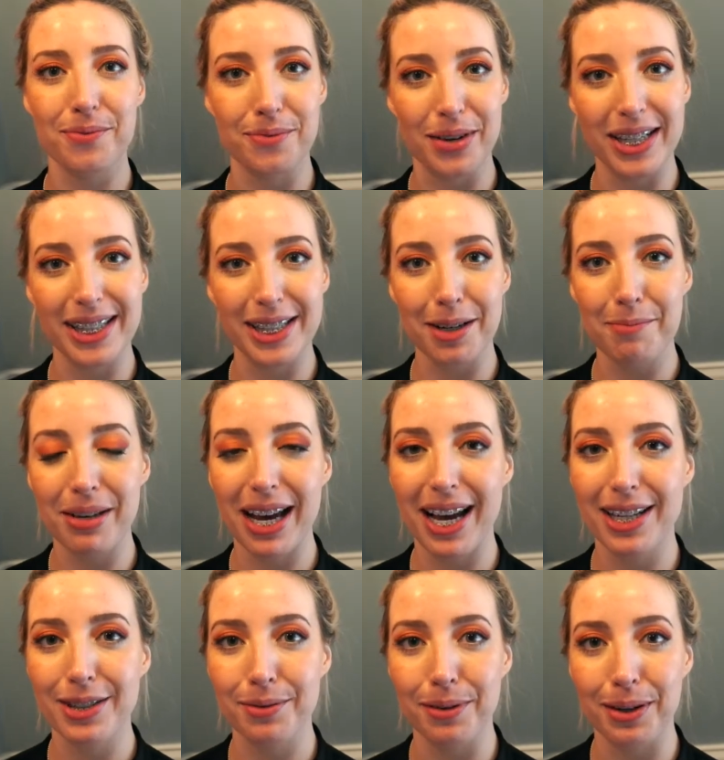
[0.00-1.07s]
What's up
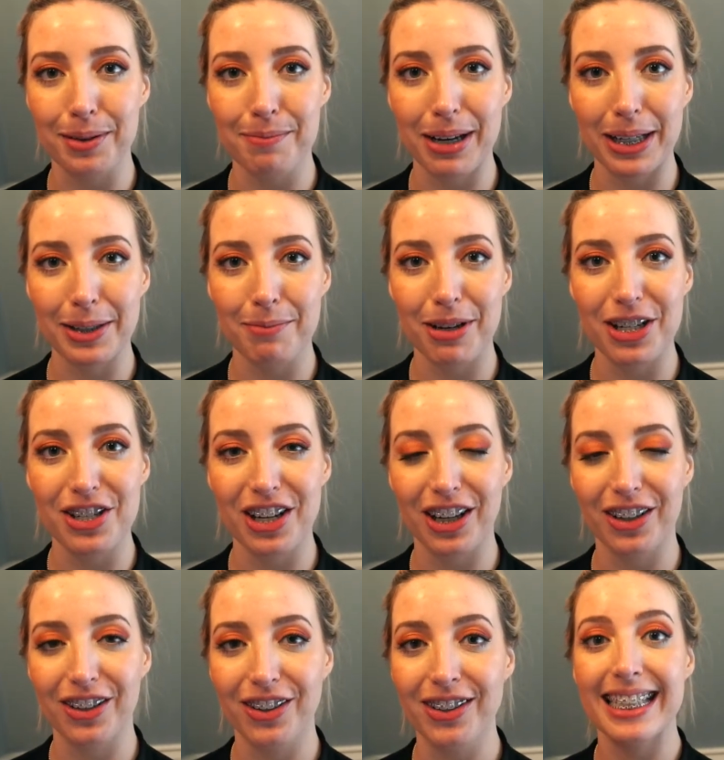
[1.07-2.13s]
guys, welcome back to my
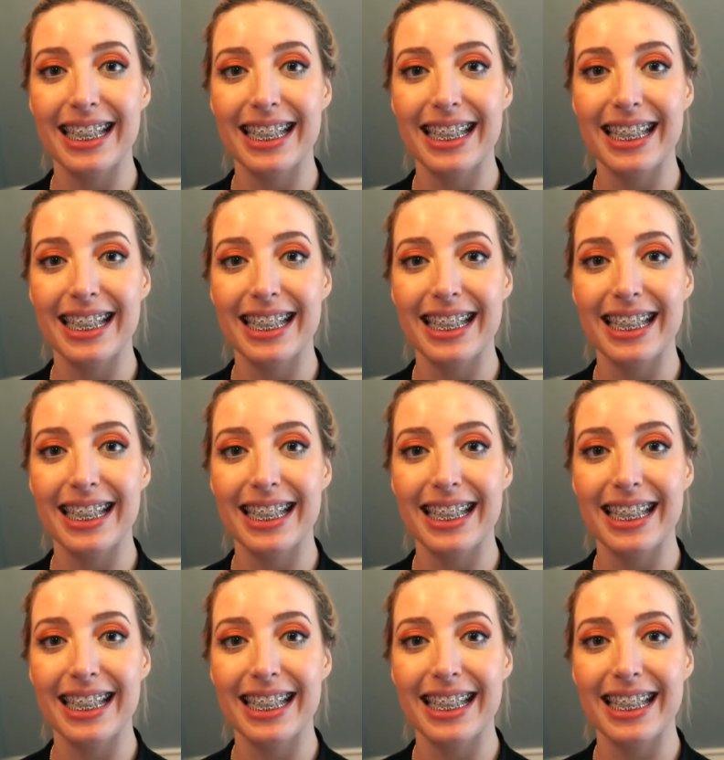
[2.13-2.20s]
channel.